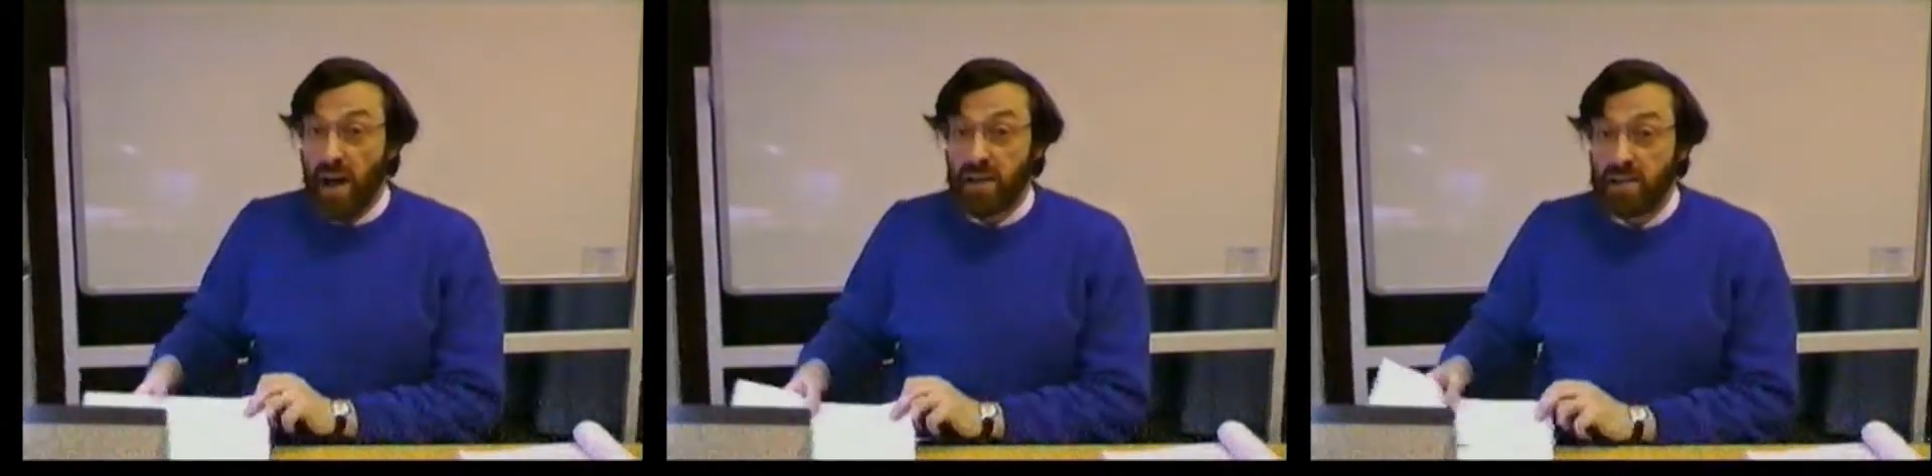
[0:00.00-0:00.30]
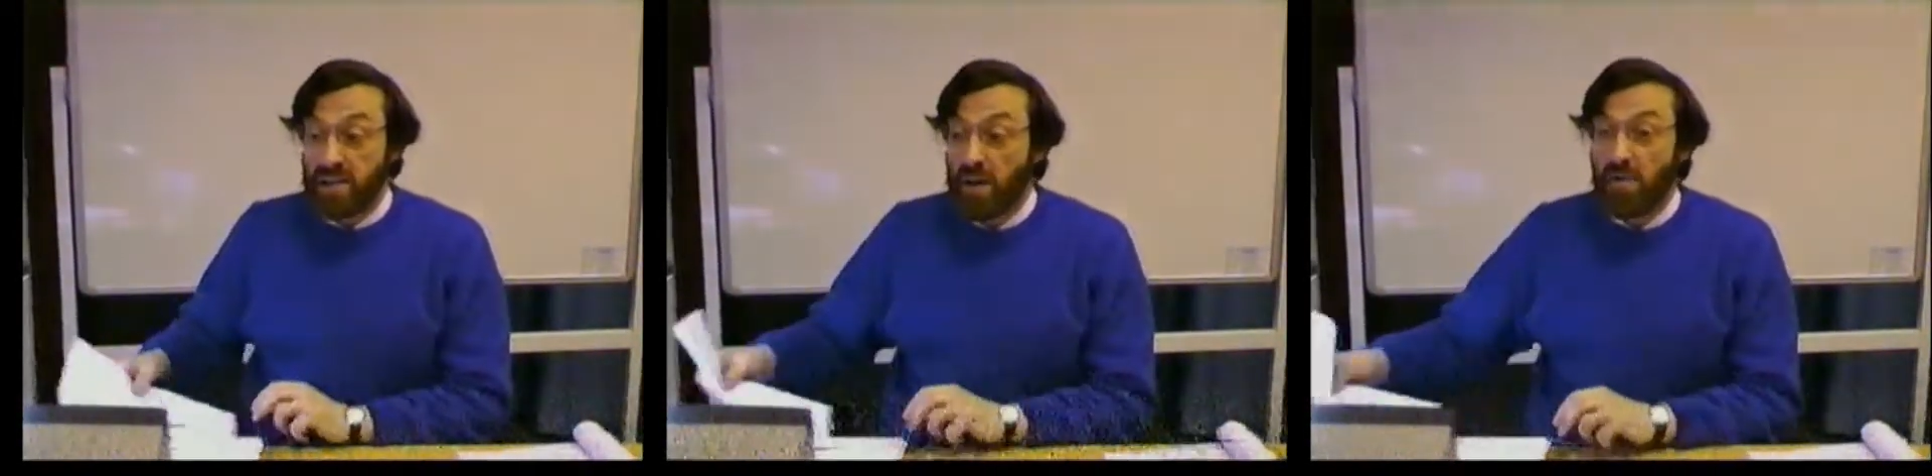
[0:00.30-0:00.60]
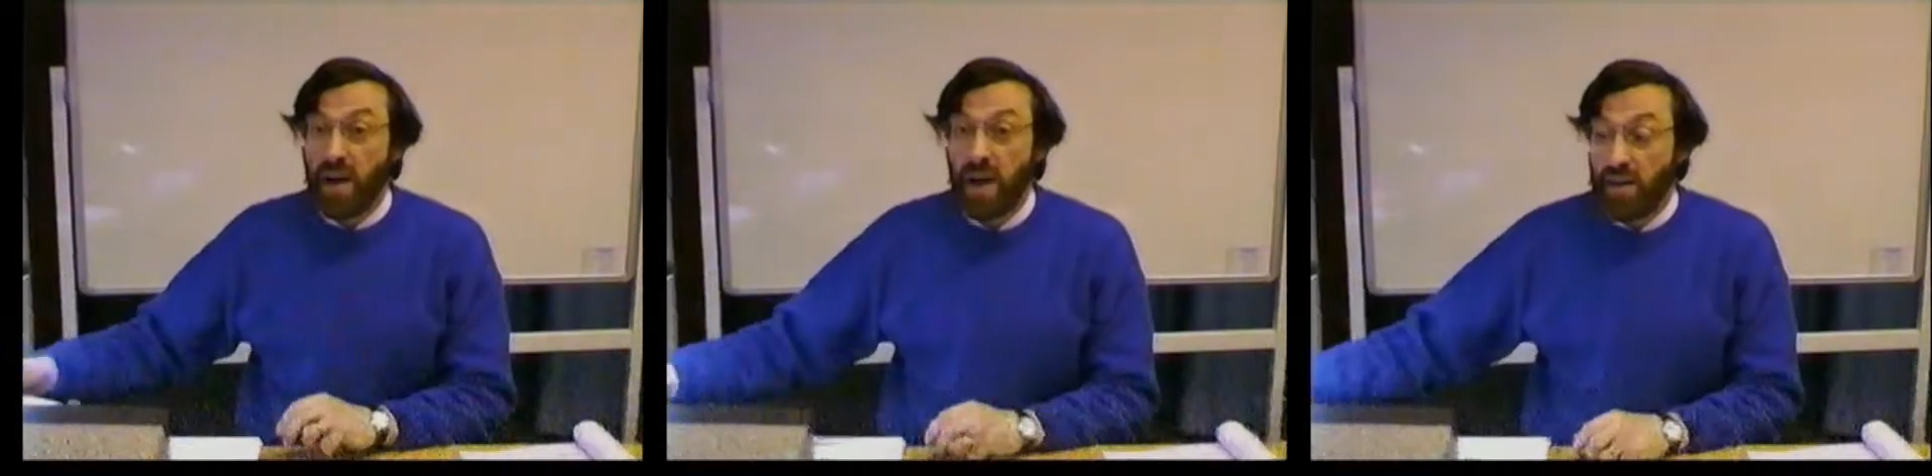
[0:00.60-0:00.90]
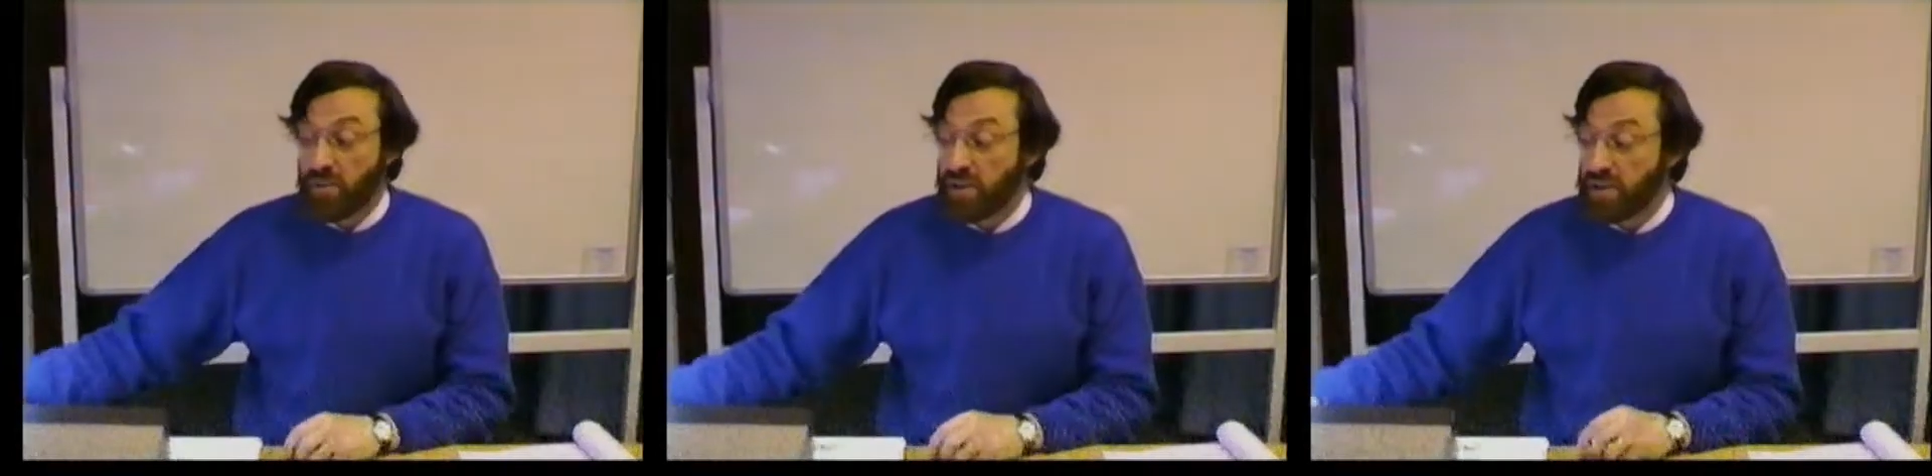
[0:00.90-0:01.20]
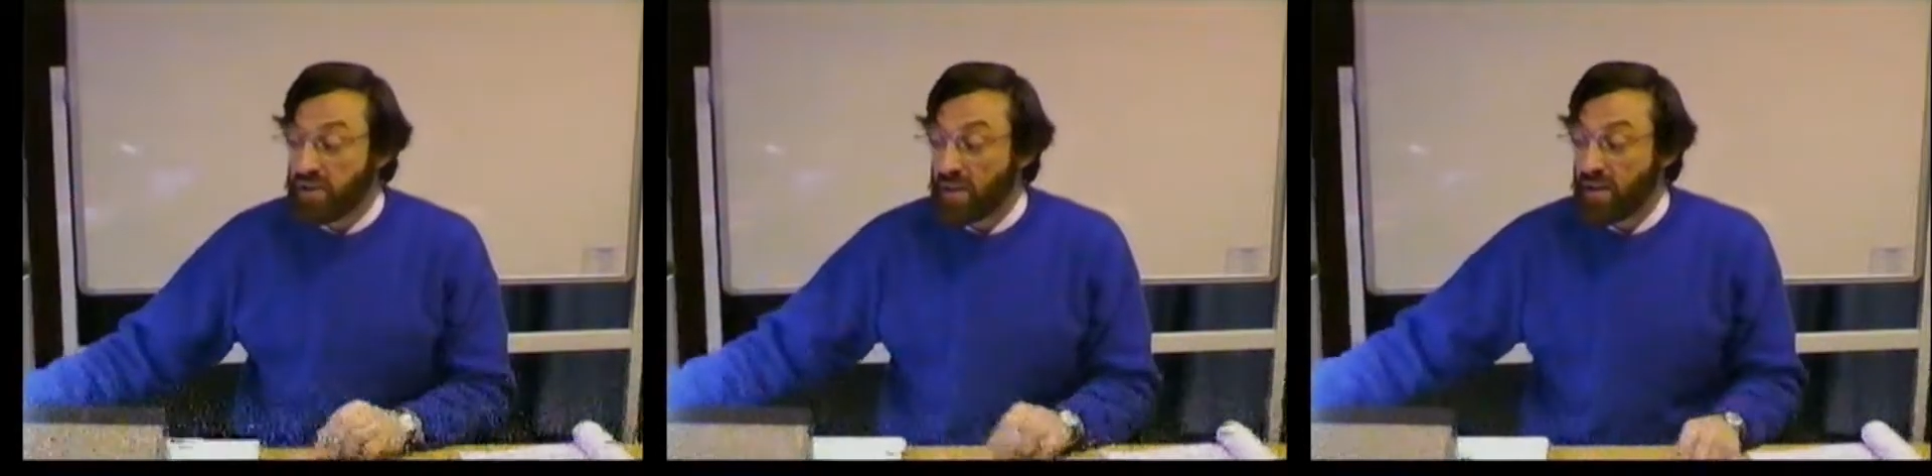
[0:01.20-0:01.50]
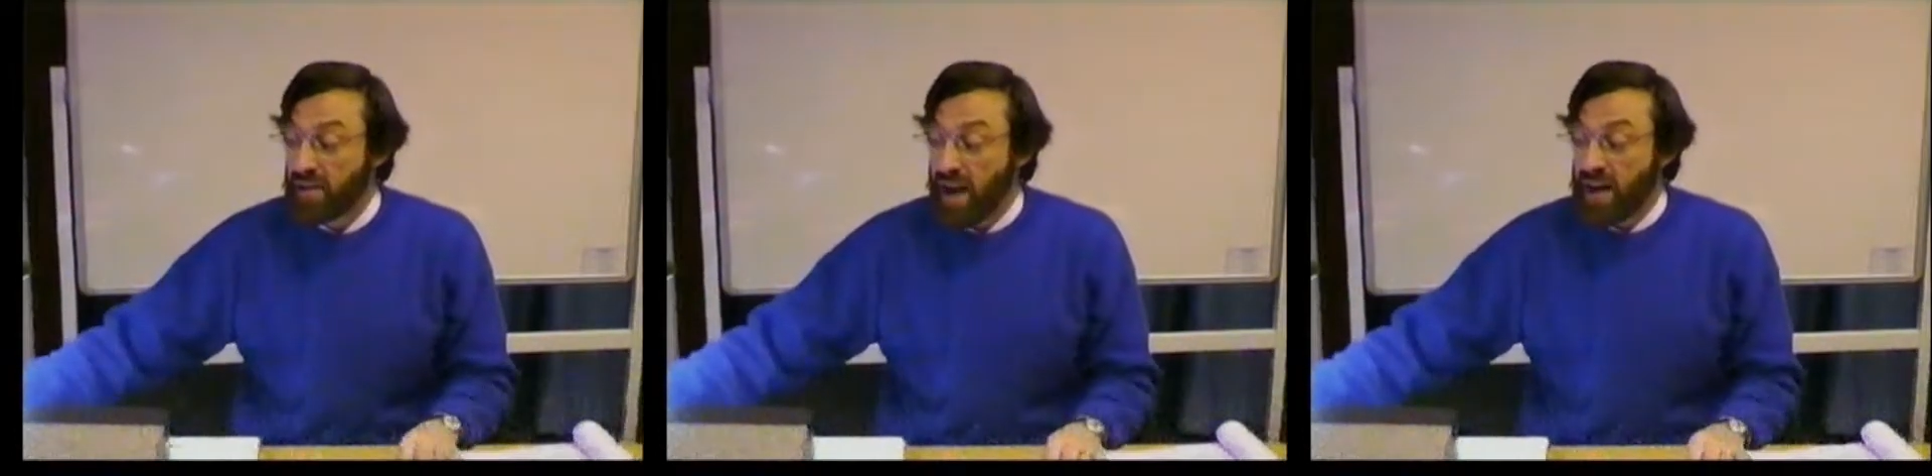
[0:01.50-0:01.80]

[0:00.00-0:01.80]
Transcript: And so we have what is known